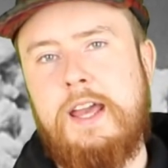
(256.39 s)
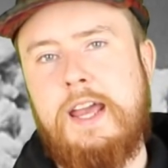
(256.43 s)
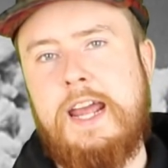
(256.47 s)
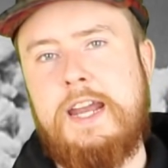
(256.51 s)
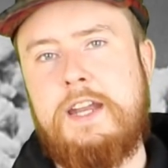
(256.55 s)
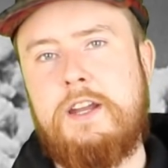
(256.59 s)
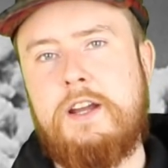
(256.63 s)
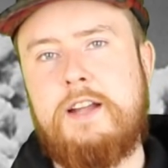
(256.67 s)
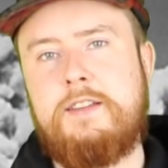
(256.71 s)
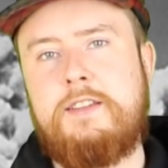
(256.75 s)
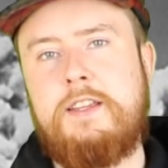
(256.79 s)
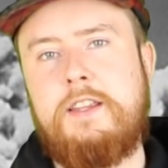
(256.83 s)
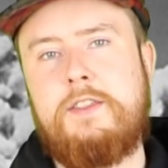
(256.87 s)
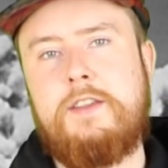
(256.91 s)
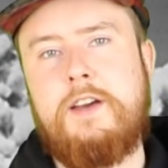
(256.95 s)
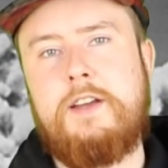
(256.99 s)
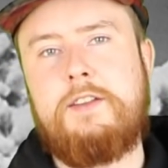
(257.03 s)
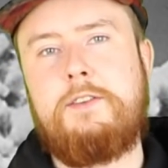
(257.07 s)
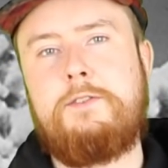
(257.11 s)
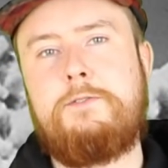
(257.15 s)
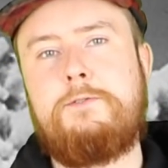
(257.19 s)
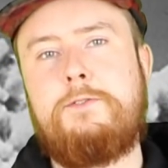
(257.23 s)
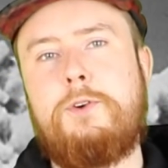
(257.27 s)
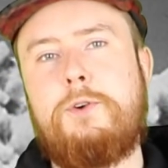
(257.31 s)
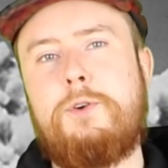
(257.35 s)
In nineteen
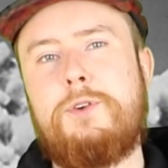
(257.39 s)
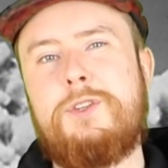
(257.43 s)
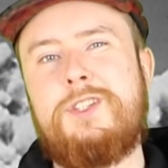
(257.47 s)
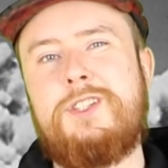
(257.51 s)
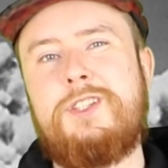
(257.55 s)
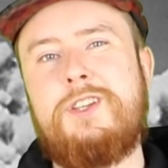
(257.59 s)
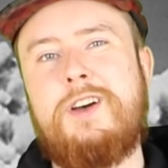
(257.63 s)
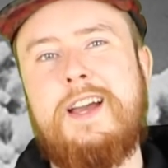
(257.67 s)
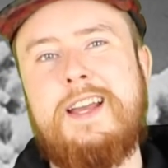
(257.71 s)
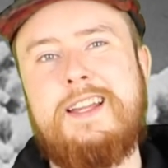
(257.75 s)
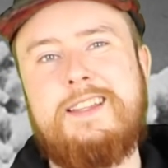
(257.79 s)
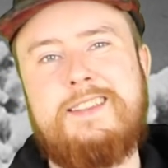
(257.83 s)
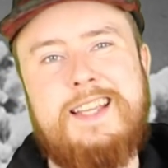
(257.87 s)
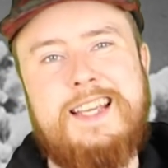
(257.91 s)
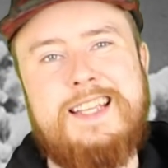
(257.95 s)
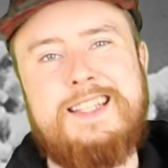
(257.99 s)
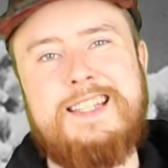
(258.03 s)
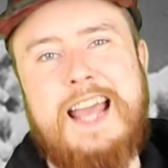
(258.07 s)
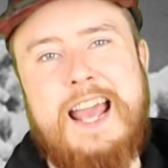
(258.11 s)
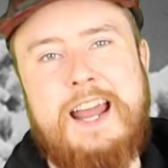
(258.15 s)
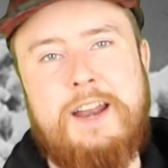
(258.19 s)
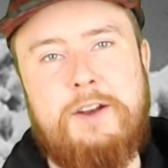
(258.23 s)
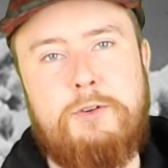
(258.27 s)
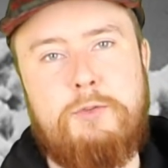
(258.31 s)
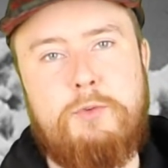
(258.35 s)
thirty-four,
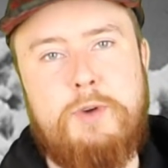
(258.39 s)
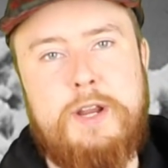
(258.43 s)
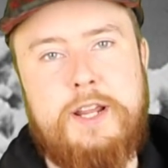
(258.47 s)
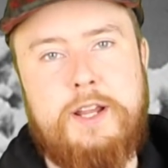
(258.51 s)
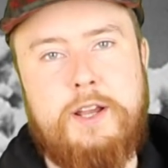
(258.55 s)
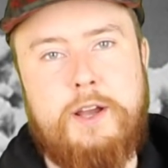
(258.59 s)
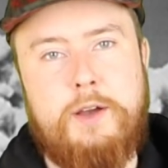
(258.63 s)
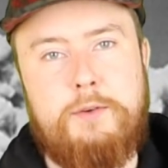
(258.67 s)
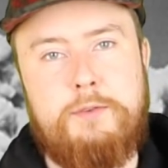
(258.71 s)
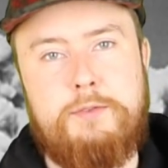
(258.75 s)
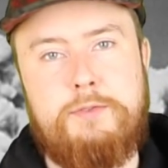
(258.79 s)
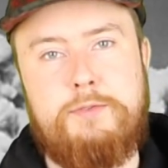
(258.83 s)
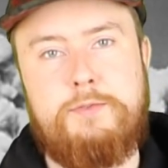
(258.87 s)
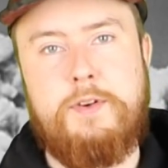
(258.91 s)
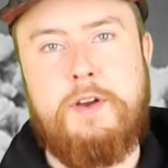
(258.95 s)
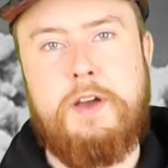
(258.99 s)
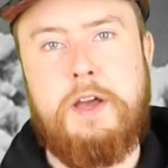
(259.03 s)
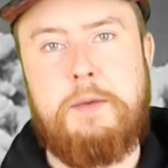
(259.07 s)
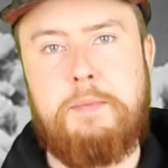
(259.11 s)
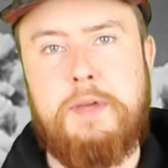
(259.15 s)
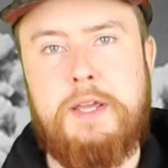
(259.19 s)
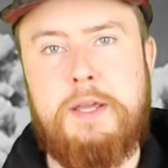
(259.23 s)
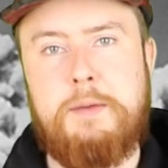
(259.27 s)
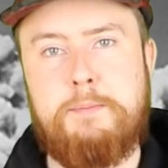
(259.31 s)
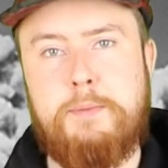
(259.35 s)
scientist Enrico
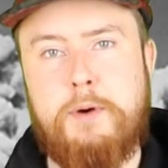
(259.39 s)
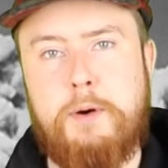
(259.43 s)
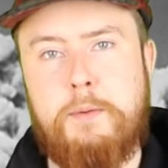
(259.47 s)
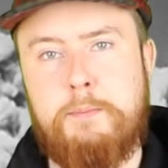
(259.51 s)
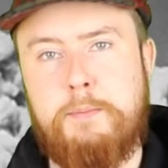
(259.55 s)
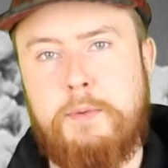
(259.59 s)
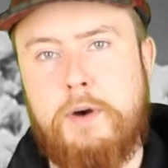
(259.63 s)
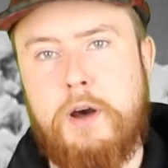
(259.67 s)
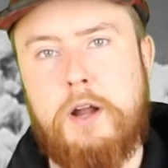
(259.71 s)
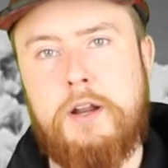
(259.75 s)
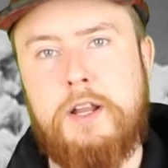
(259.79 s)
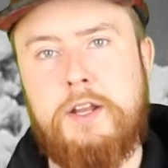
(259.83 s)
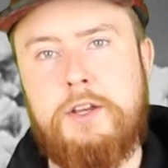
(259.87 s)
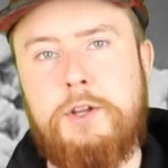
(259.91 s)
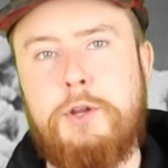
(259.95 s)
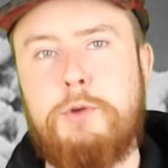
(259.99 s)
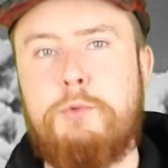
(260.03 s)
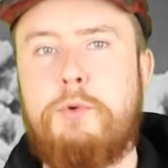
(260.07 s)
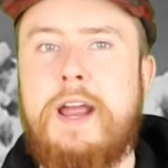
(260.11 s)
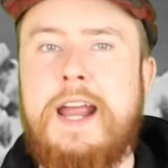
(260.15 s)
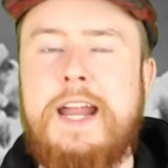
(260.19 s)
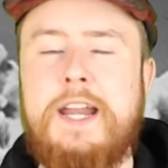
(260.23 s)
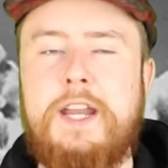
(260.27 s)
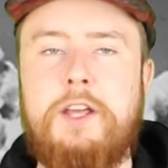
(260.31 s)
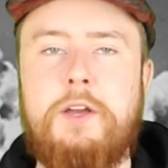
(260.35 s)
Fermi bombarded
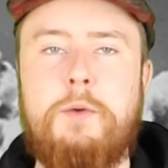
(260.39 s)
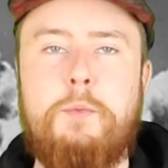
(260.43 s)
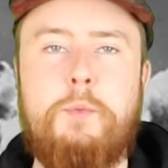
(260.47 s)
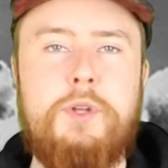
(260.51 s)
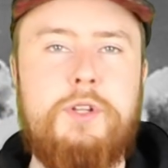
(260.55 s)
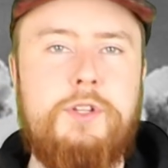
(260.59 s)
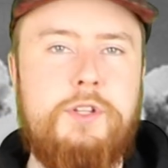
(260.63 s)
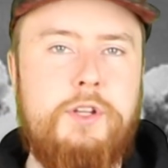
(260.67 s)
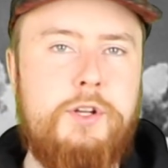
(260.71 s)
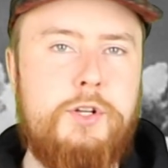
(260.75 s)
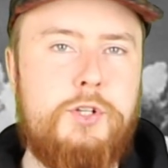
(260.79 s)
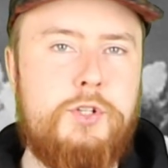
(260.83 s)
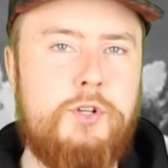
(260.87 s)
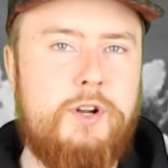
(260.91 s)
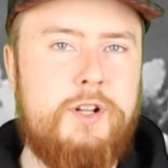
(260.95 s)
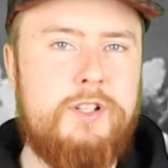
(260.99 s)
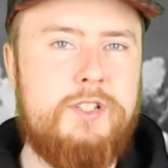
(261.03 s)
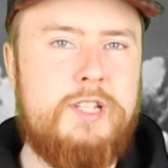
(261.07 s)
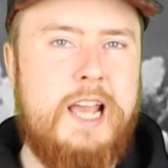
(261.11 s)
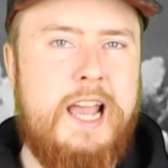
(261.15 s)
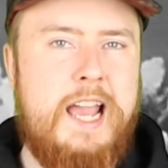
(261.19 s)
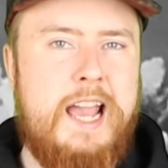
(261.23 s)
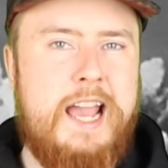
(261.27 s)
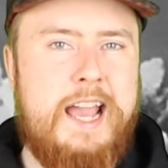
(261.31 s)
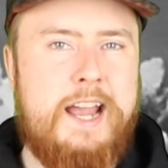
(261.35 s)
uranium with
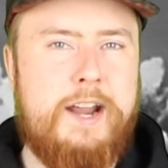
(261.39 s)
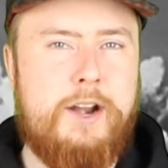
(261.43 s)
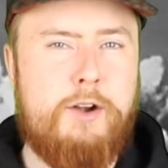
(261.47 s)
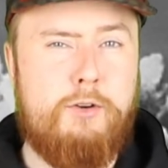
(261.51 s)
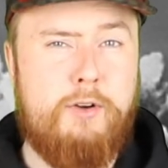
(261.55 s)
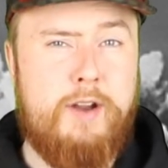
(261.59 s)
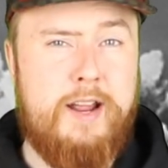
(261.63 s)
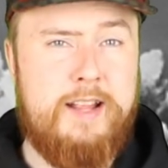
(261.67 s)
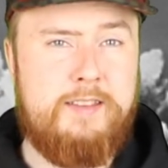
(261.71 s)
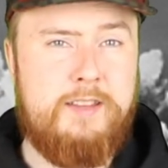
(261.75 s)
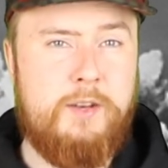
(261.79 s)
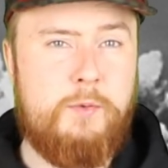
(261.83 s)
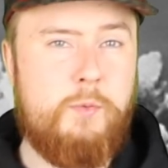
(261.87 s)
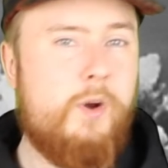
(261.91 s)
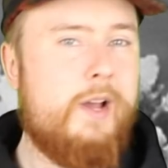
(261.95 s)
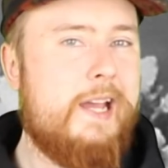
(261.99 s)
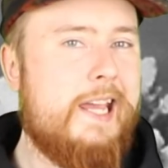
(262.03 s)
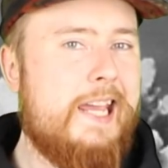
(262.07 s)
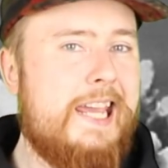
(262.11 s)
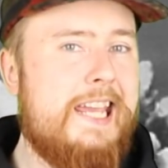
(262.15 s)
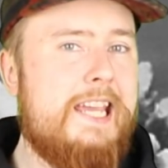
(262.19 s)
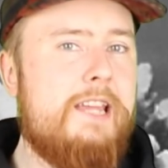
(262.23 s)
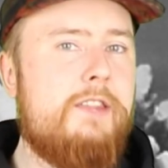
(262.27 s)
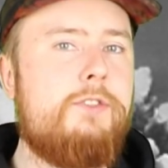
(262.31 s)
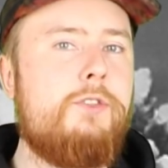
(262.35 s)
neutrons and created what
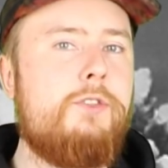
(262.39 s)
he